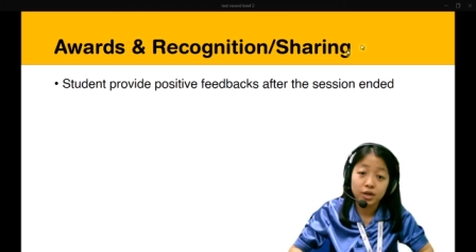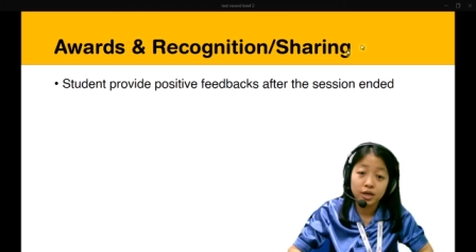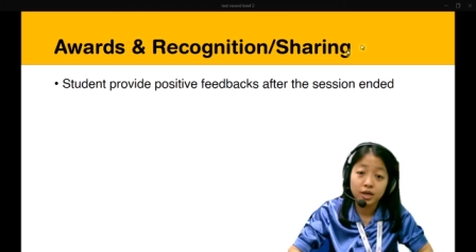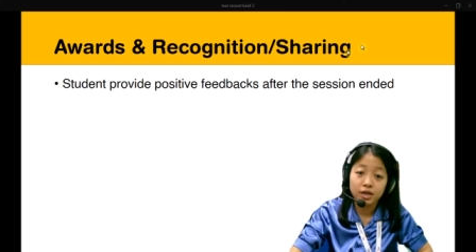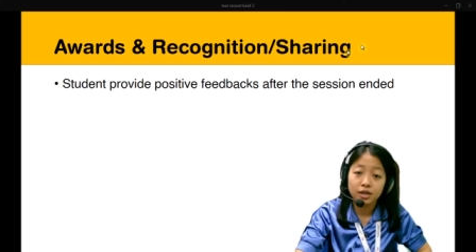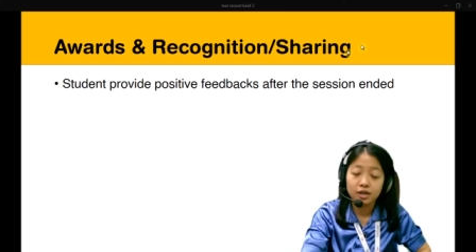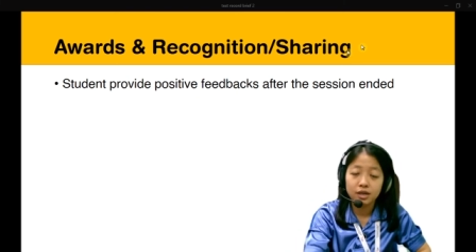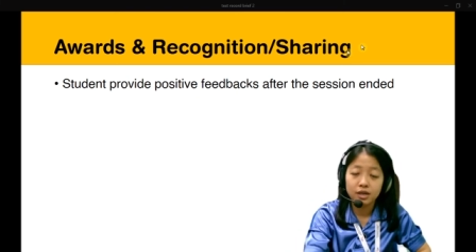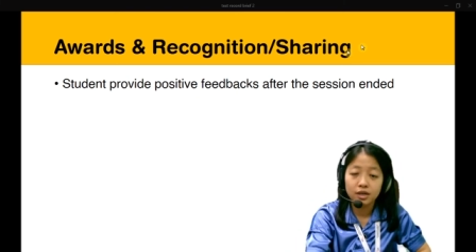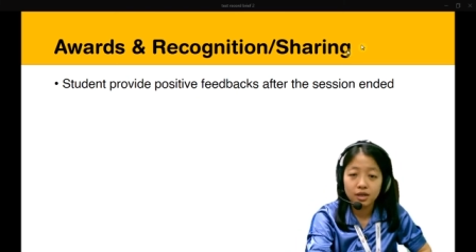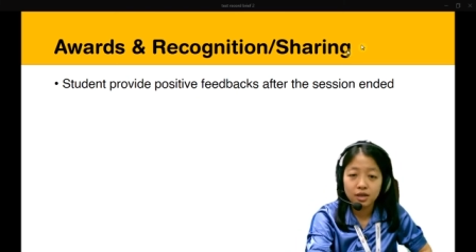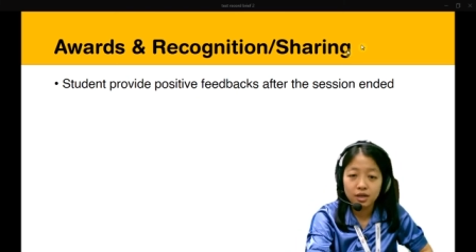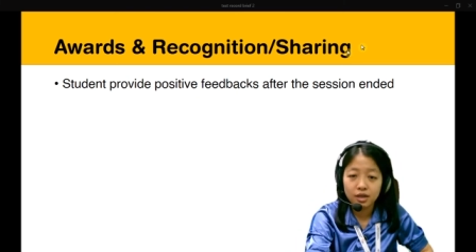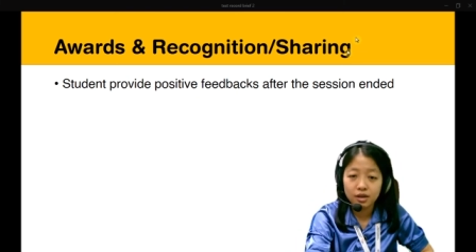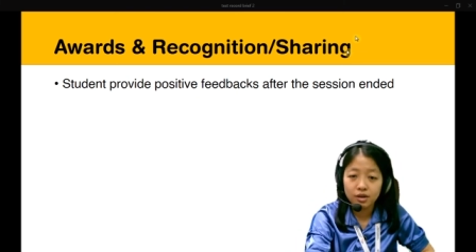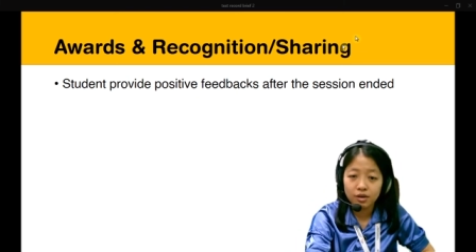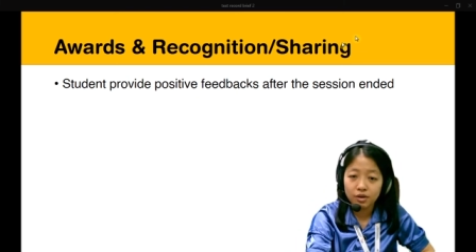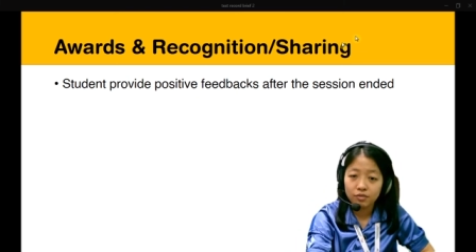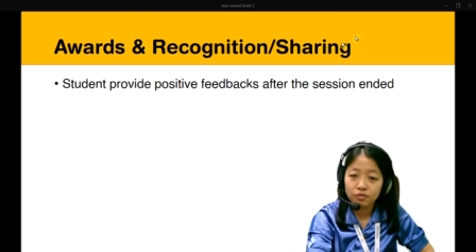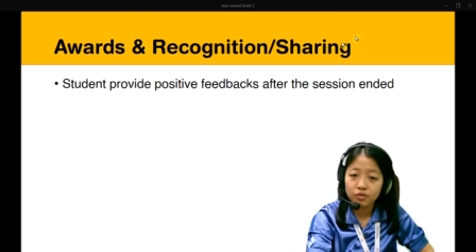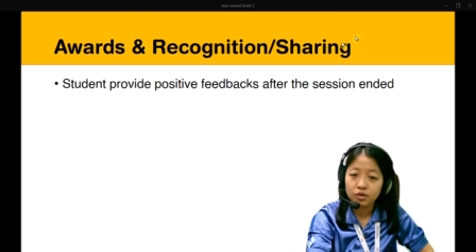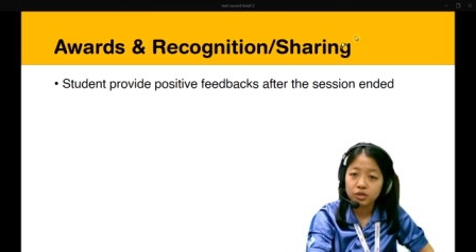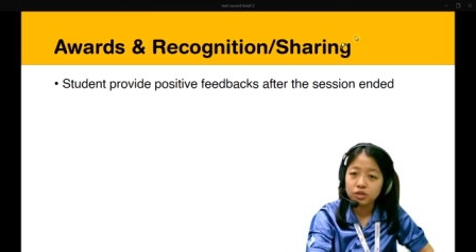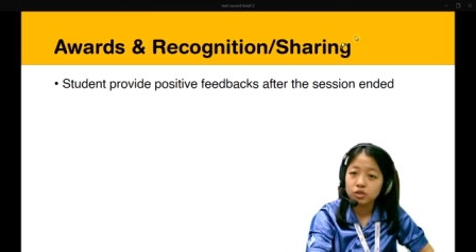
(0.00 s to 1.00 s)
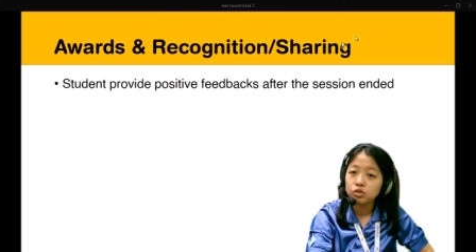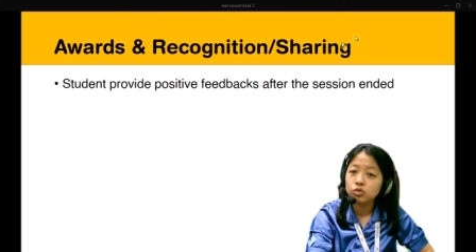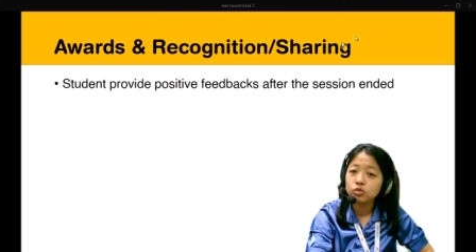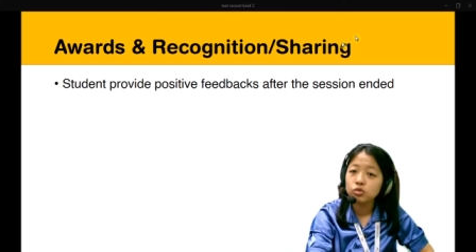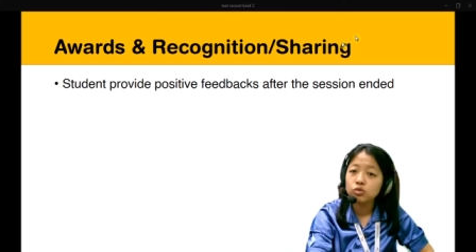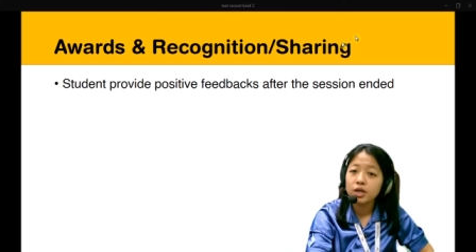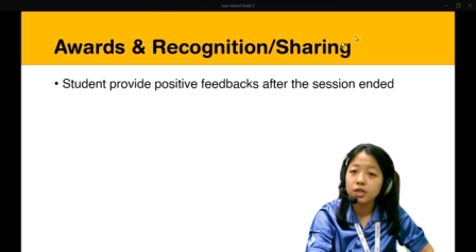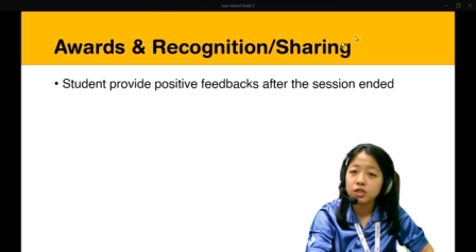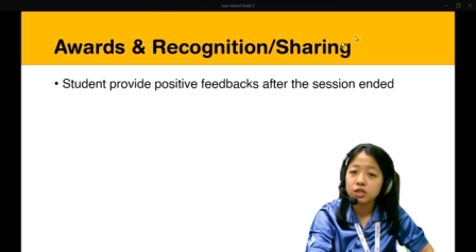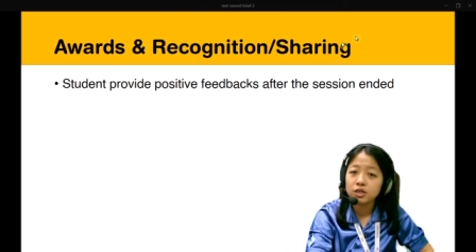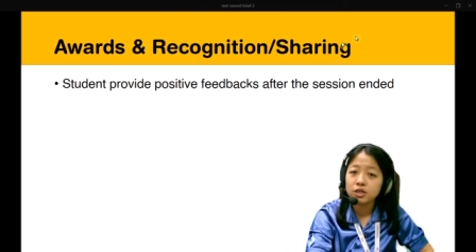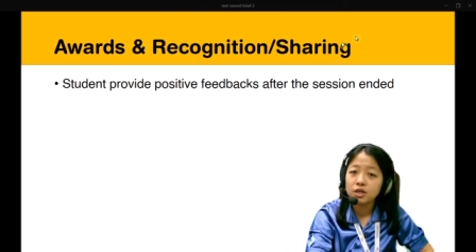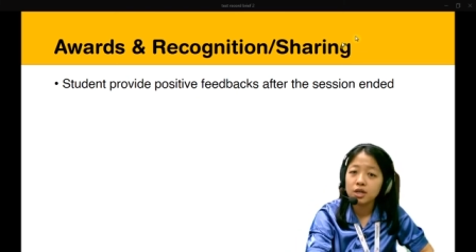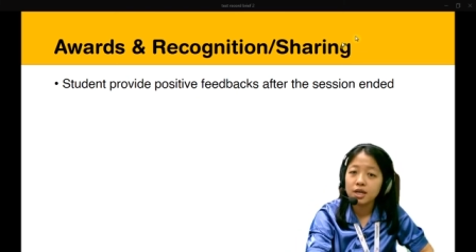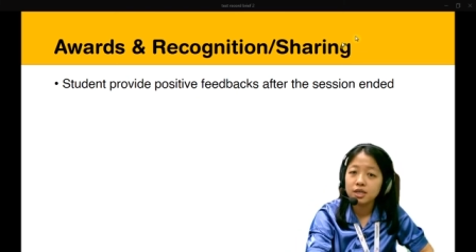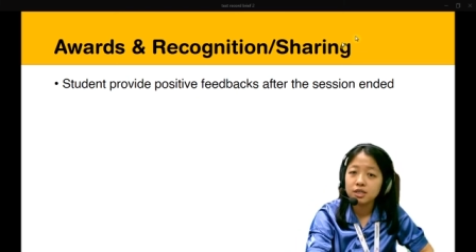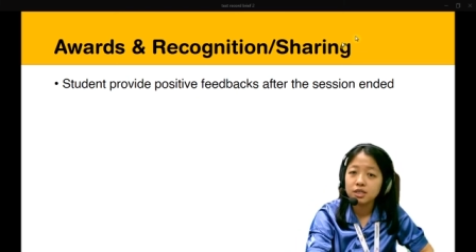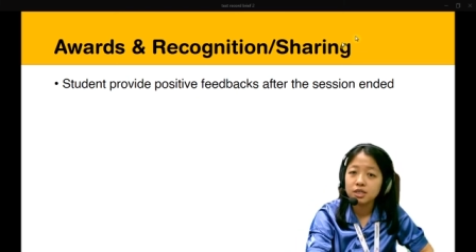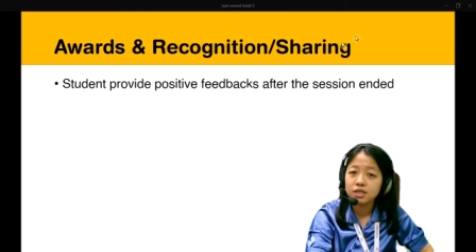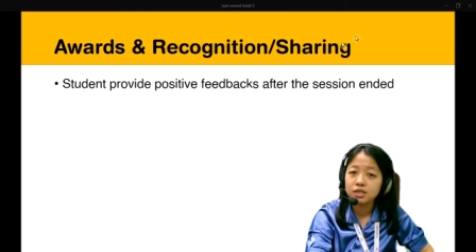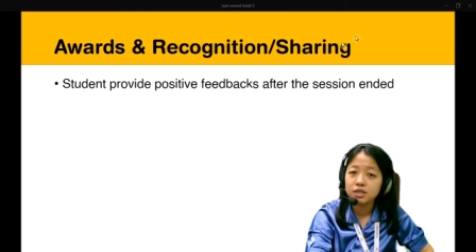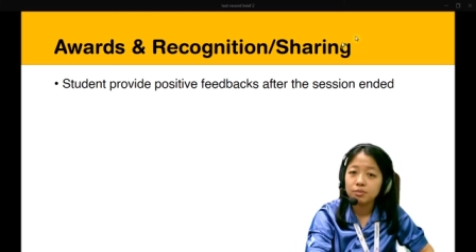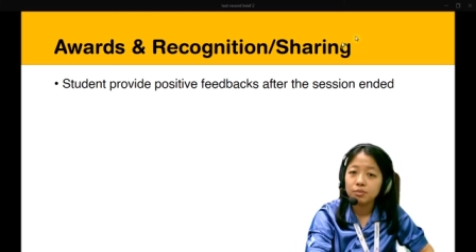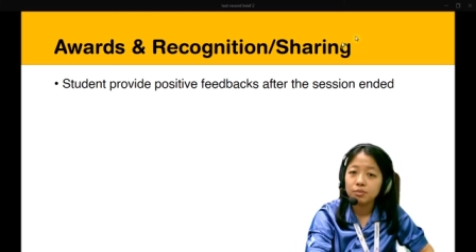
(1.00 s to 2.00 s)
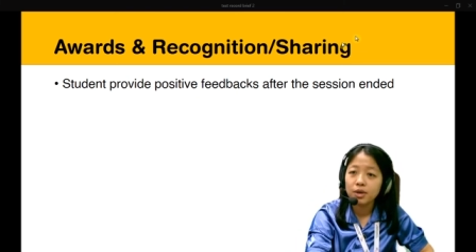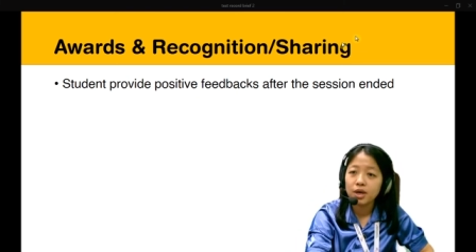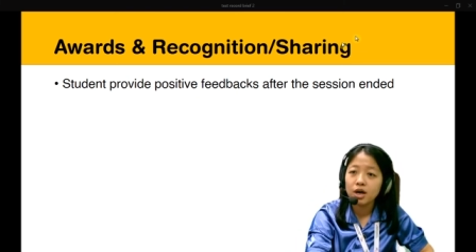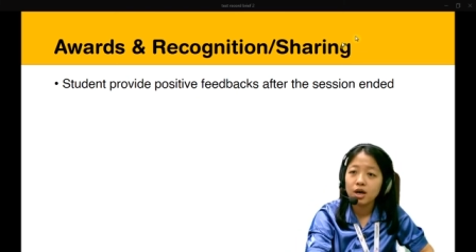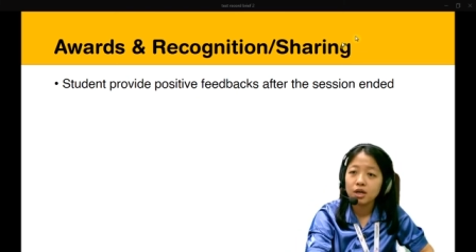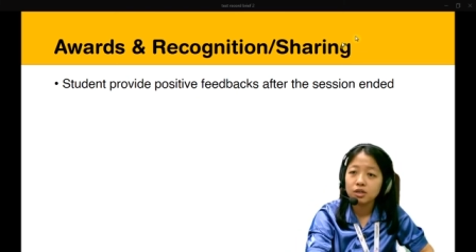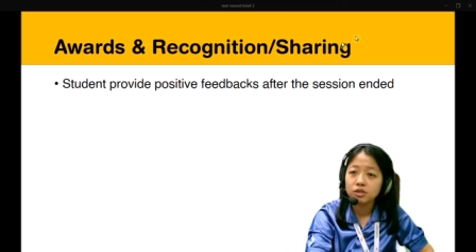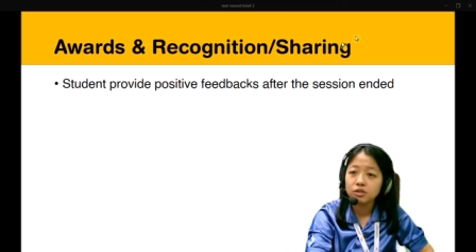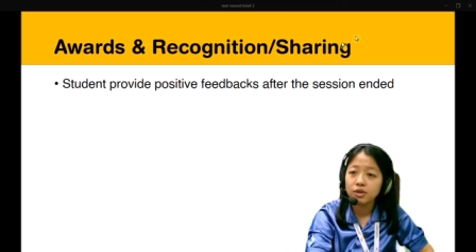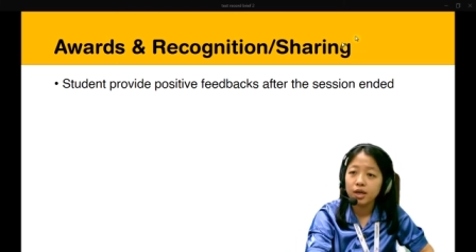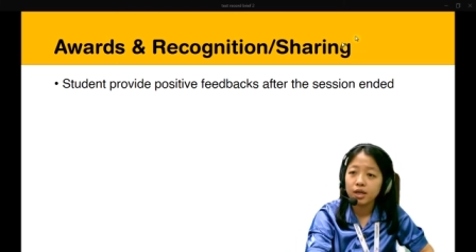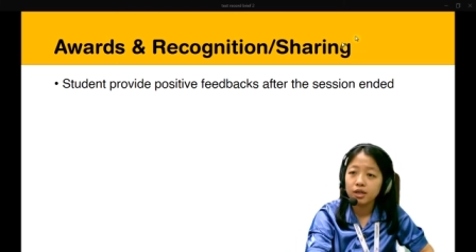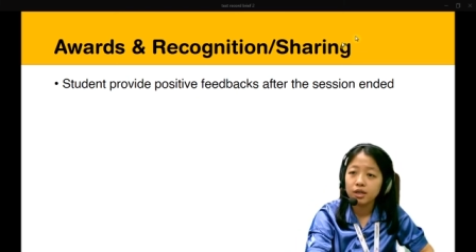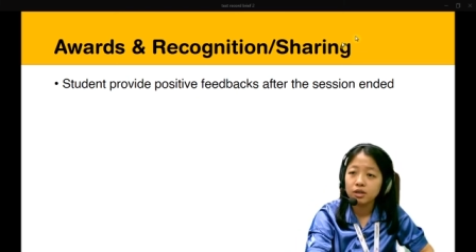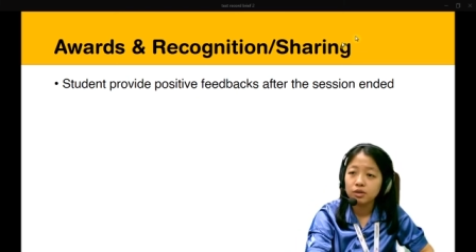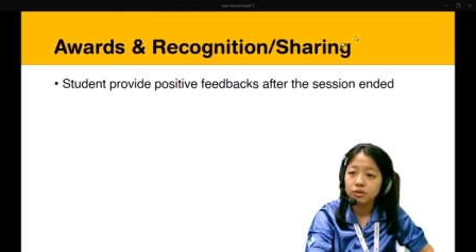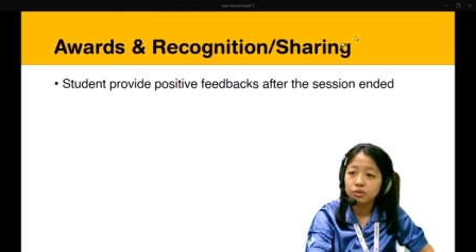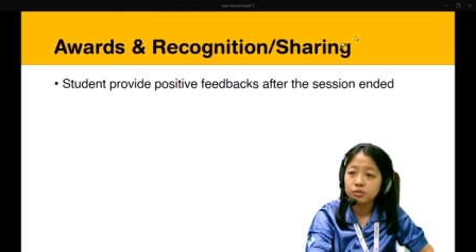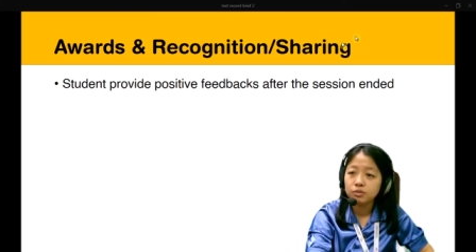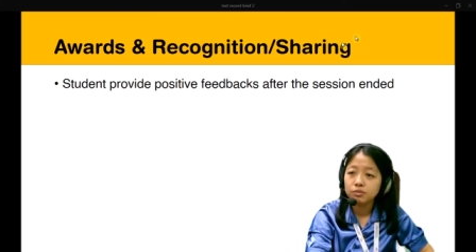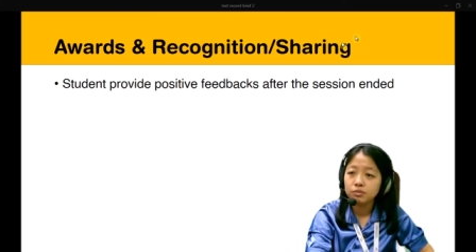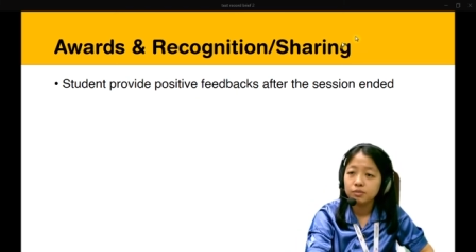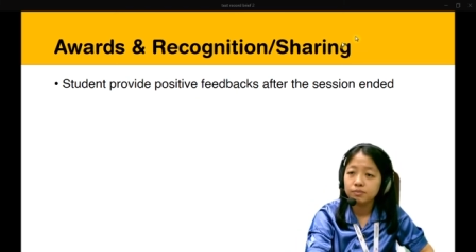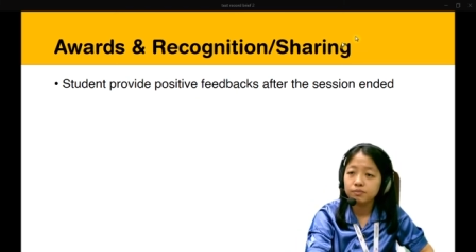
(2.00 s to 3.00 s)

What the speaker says: If it's too large class, it's a bit hard to handle.